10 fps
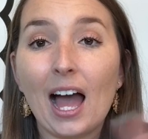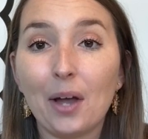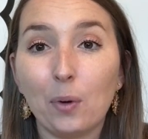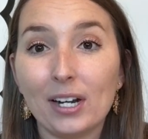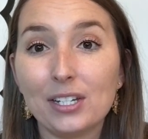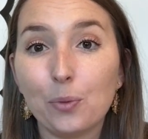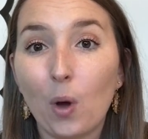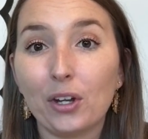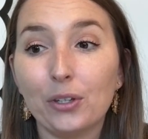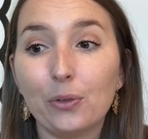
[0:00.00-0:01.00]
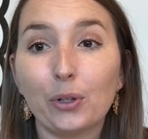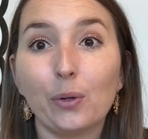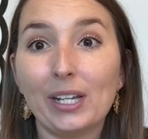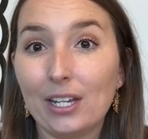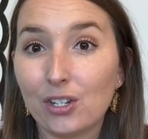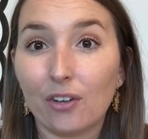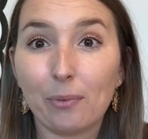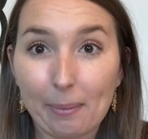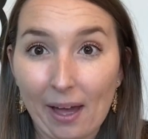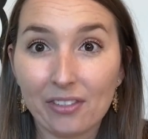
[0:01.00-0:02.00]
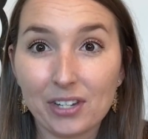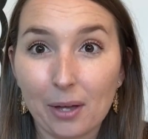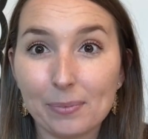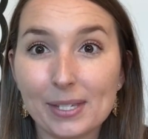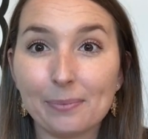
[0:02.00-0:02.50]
I wanted to walk you through each of my math tubs.